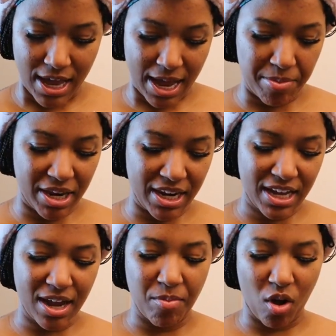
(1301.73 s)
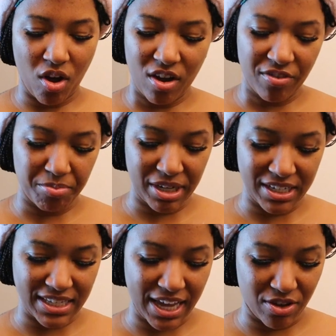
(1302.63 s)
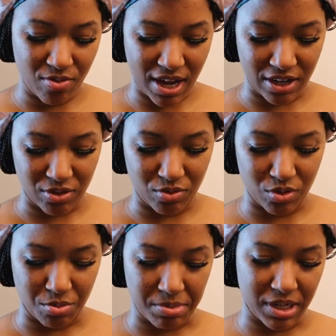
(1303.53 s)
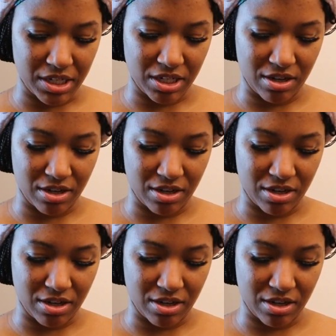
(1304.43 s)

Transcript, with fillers: I mean, it come off, but it's like you gotta do too much,